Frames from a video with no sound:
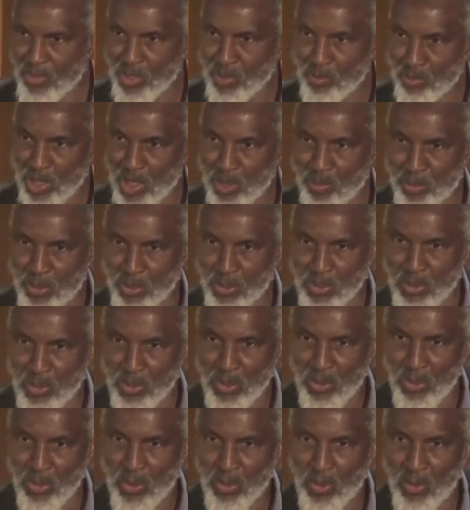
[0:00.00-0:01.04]
people
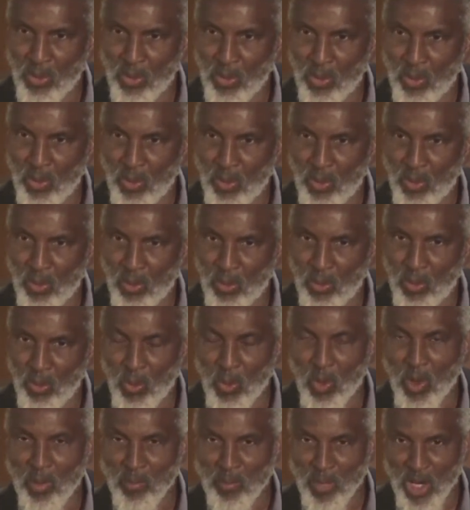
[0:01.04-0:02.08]
who
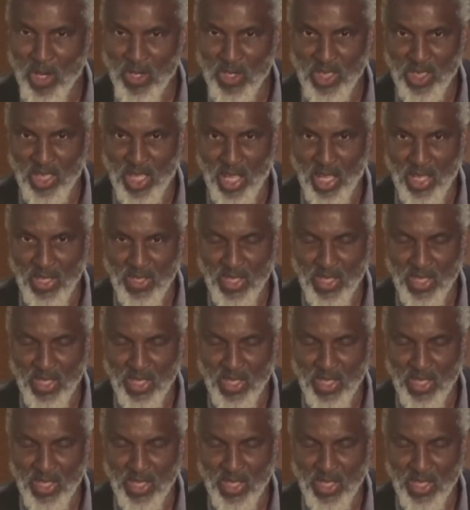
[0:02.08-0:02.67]
are marginalized